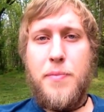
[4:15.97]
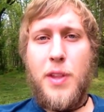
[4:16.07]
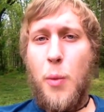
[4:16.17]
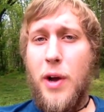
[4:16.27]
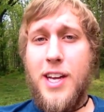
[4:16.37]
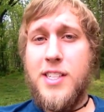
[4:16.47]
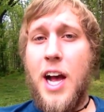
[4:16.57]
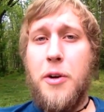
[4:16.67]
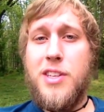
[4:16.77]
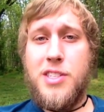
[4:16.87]
They weigh
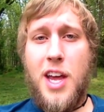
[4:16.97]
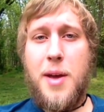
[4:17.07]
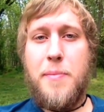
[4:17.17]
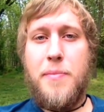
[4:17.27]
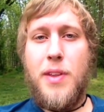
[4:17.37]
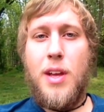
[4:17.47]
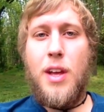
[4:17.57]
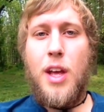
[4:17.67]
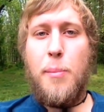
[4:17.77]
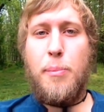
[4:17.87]
exactly the same,
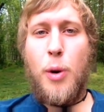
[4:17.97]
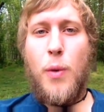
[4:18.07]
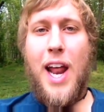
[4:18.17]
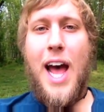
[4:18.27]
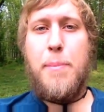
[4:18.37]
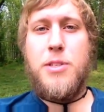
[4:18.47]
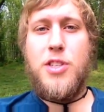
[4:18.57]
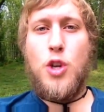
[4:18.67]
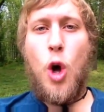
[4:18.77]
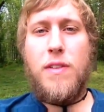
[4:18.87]
but what happens
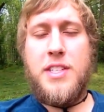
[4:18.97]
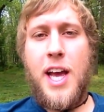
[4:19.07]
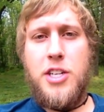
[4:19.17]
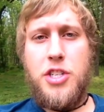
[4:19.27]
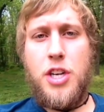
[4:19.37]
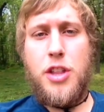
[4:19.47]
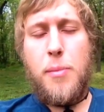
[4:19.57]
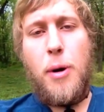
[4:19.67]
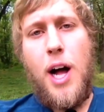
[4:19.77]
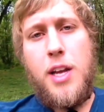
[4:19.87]
is all the tension in their
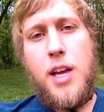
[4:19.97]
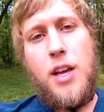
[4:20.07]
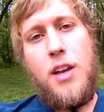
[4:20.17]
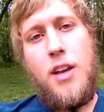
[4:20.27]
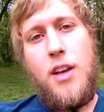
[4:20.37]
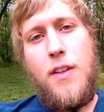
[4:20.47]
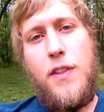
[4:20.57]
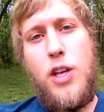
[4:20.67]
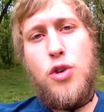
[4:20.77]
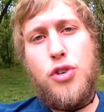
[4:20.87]
body
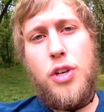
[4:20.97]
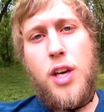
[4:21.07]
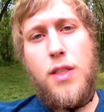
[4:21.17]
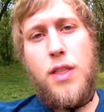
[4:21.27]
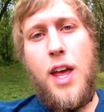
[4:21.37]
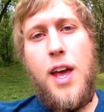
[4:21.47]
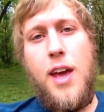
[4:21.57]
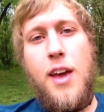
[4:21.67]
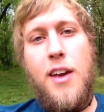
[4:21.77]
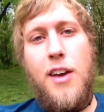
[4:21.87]
that usually
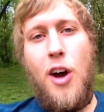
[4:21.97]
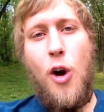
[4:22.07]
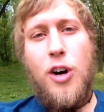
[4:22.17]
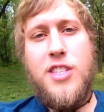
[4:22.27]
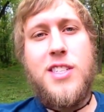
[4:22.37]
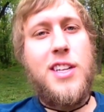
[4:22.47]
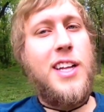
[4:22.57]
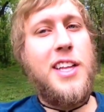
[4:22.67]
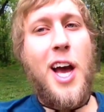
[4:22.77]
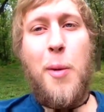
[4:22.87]
they are
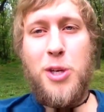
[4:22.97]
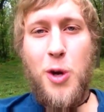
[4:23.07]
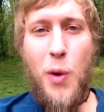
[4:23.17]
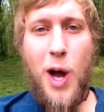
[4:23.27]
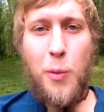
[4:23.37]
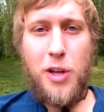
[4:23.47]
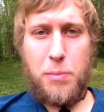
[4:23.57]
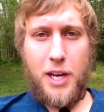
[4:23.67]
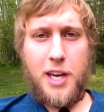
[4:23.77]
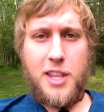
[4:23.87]
slightly helping you out with,
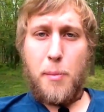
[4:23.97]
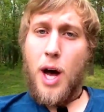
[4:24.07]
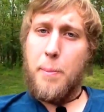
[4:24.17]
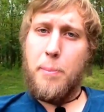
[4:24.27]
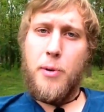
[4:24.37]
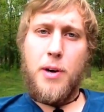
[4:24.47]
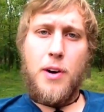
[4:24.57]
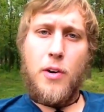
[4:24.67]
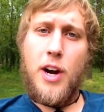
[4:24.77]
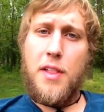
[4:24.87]
picking them up
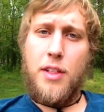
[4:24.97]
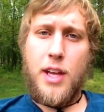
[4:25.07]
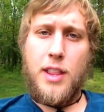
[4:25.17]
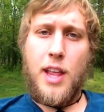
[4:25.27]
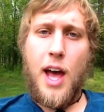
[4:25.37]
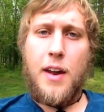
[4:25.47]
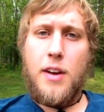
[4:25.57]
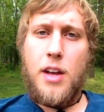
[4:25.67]
or anything like that,